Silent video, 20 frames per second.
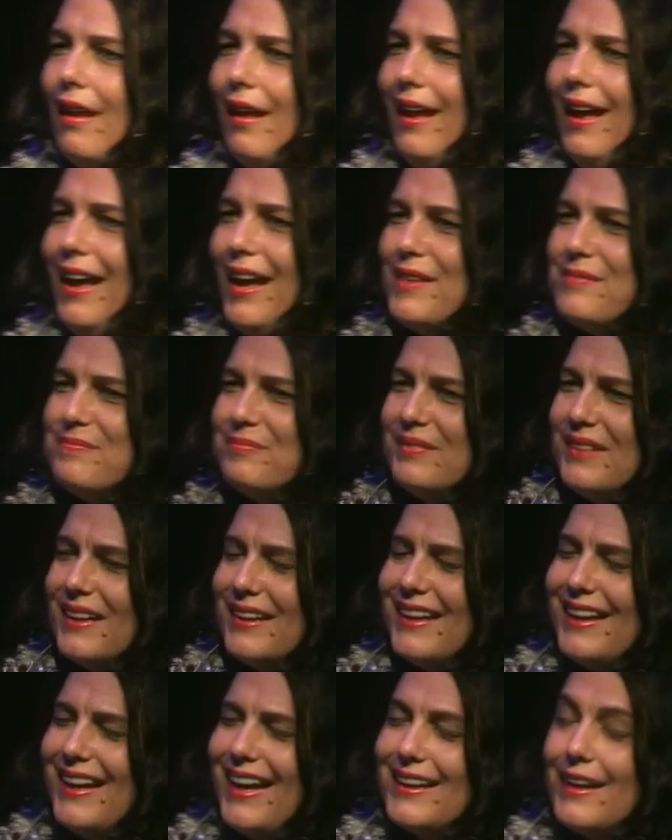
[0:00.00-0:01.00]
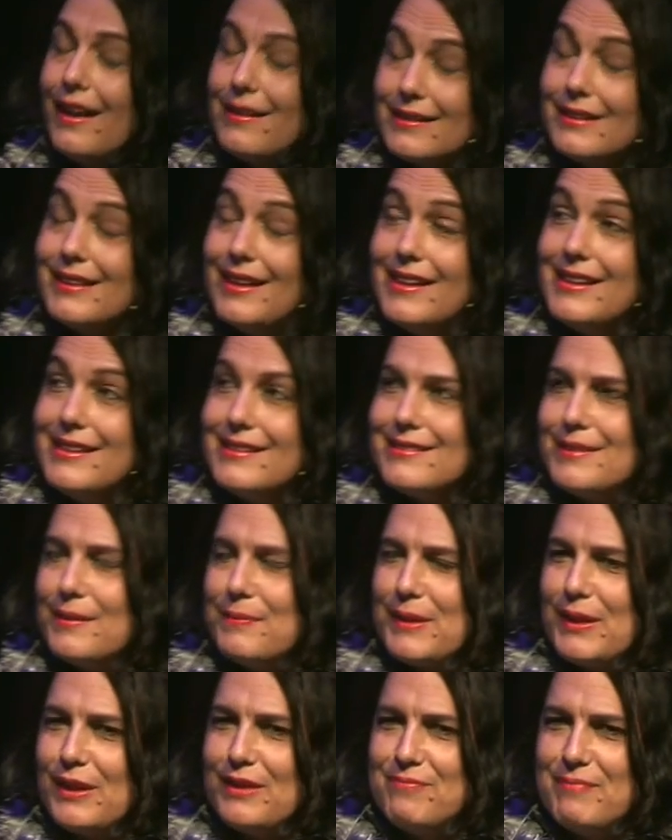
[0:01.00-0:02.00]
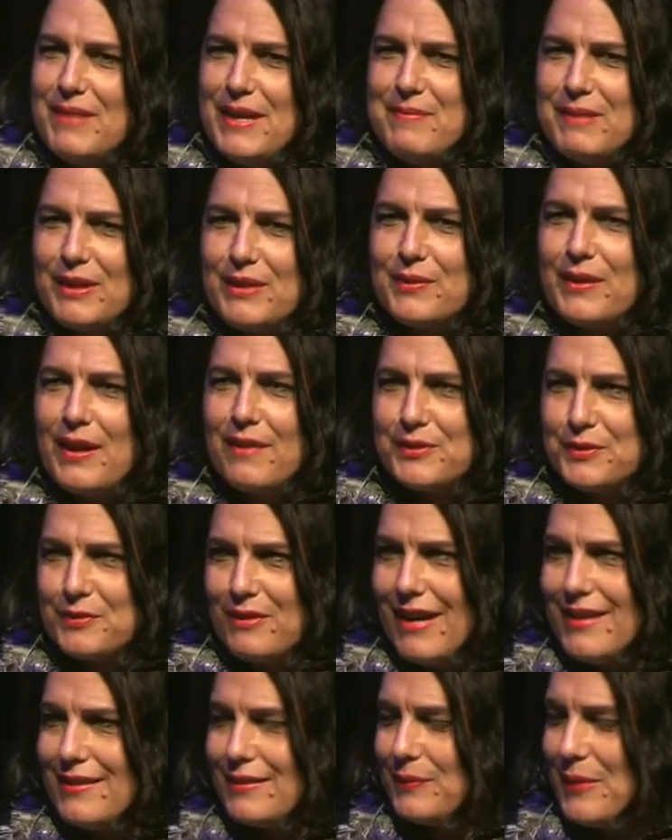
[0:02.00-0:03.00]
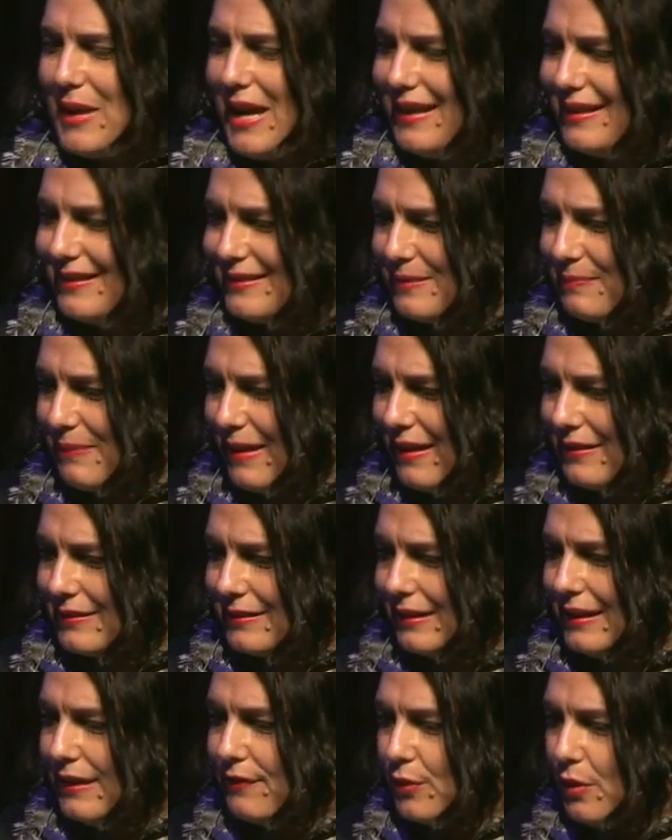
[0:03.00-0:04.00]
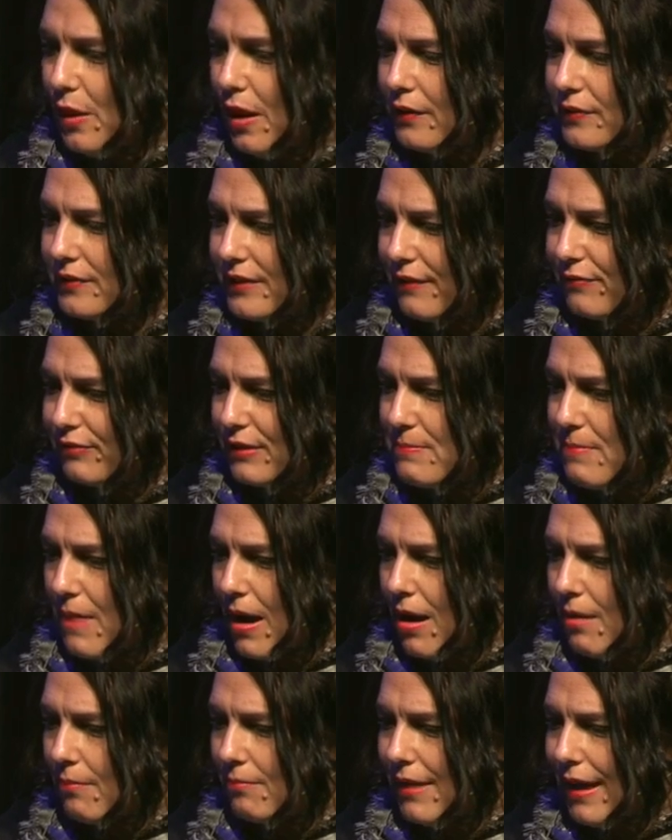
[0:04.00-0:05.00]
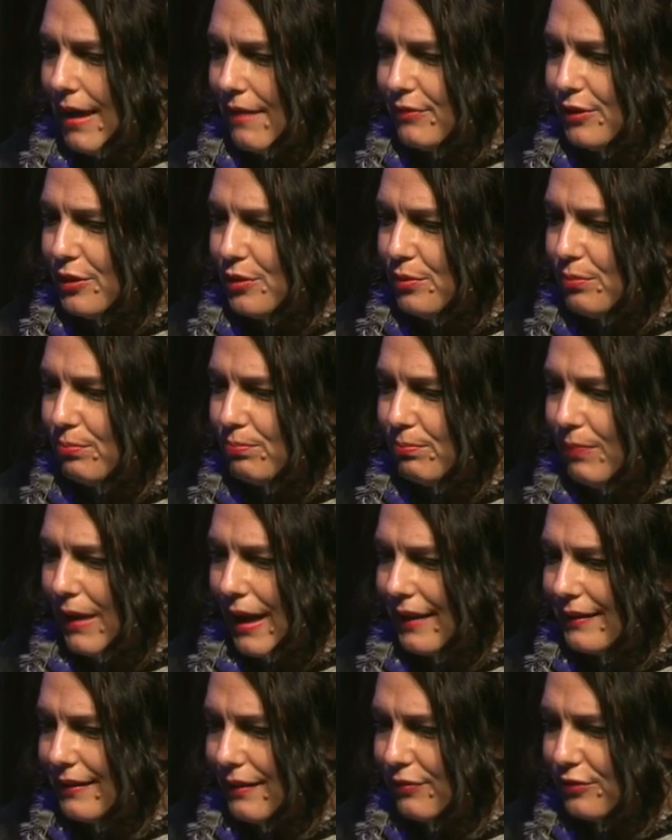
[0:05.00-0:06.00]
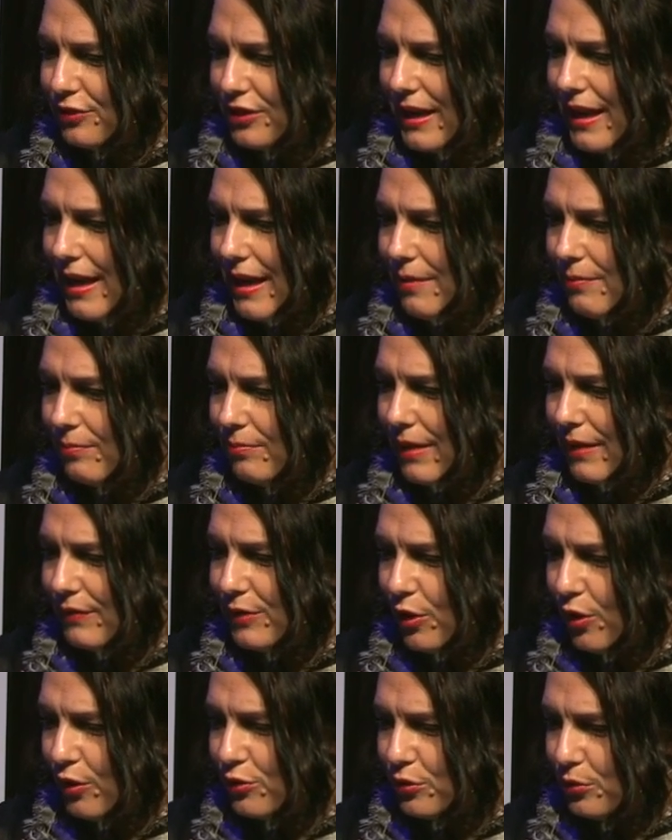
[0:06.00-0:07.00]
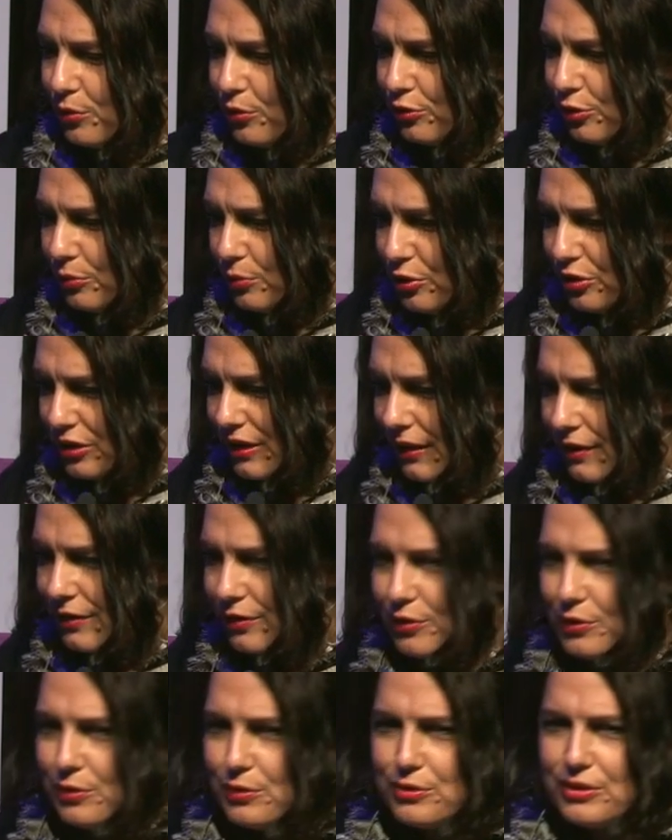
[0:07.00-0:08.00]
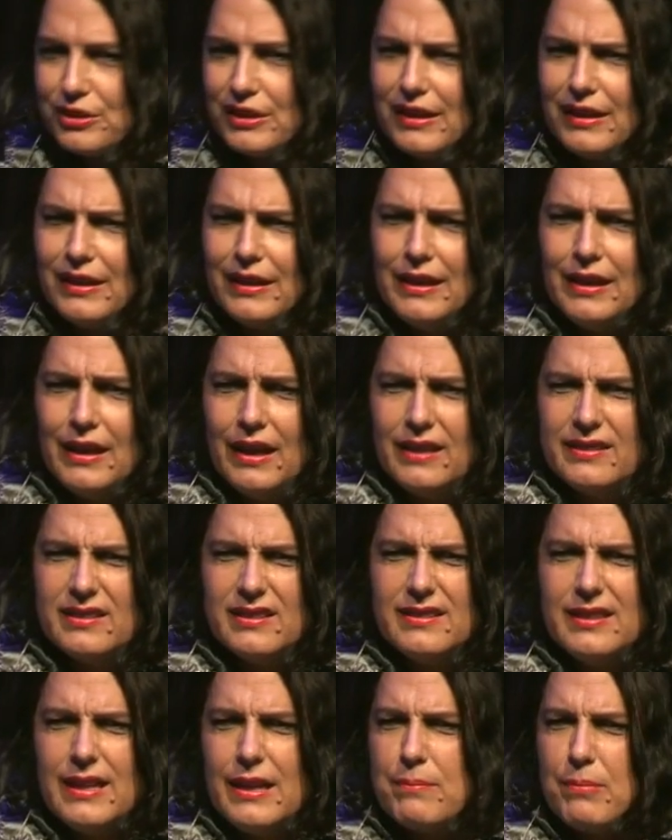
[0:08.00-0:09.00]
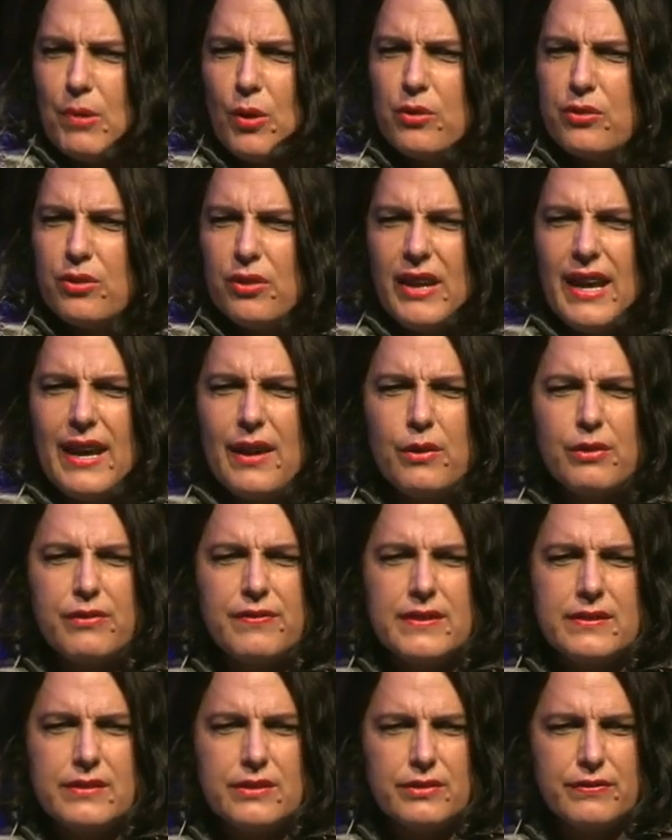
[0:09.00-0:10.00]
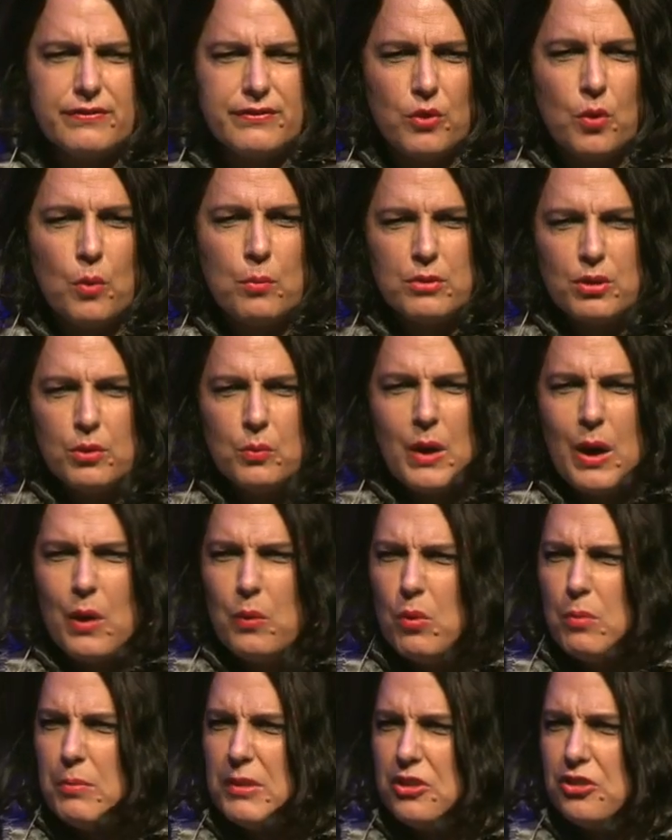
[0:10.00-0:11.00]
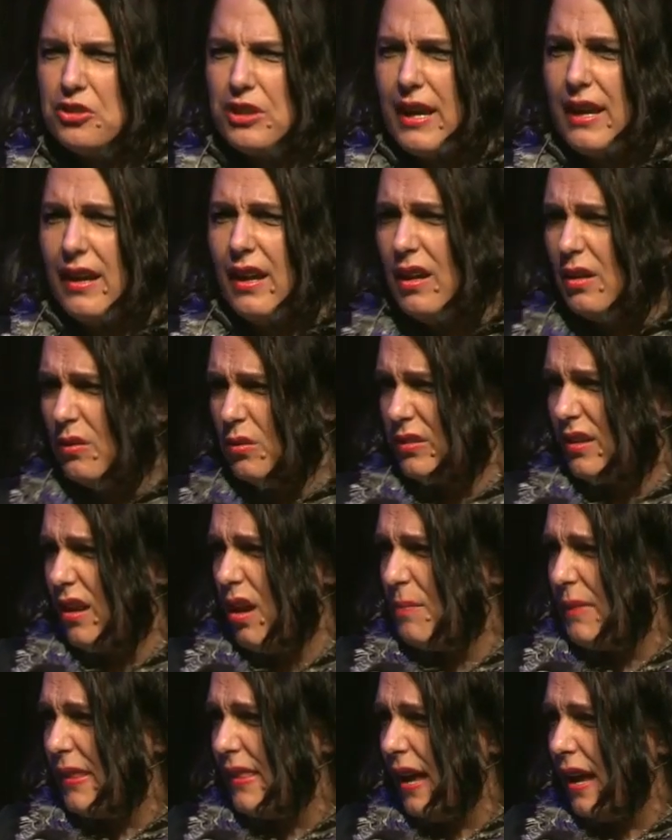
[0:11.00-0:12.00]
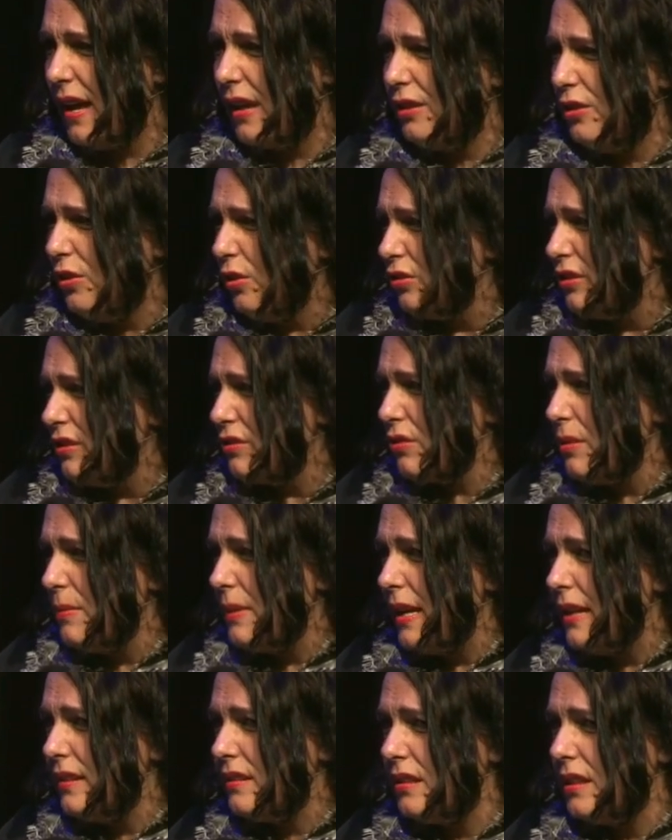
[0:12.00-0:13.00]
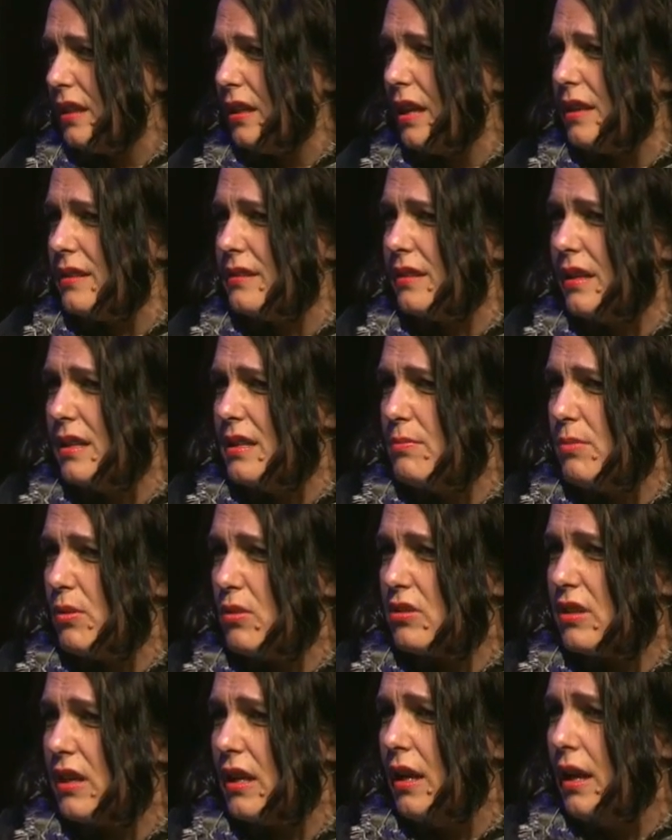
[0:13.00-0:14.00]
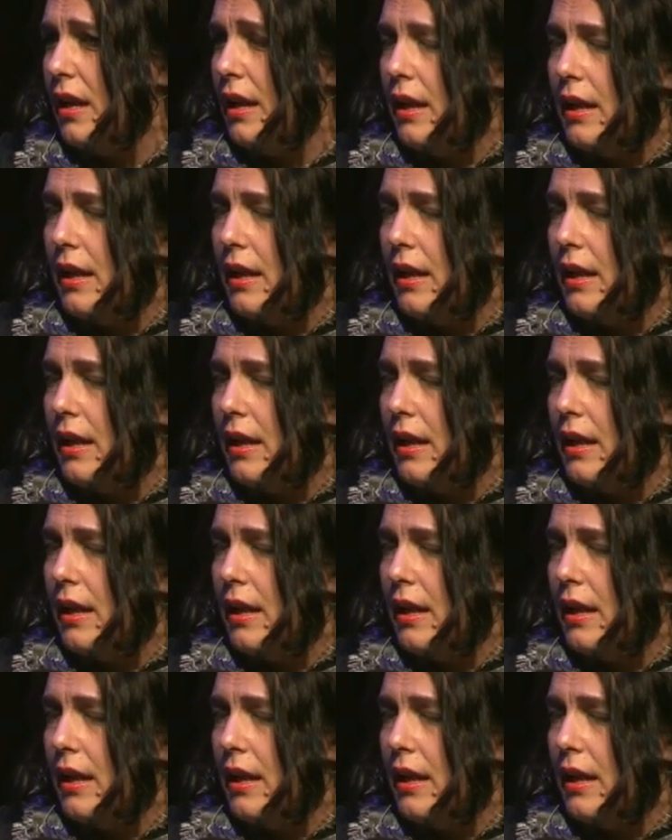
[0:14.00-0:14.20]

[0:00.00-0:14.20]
And I said, yeah, it is typical of me because you have to raise awareness about it. And if you asked every mum, have you had FGM, have you got a daughter, would you cut your daughter, as a tick box on a health visitor form or a well woman check, what's harm in that? You're not discriminating against anybody.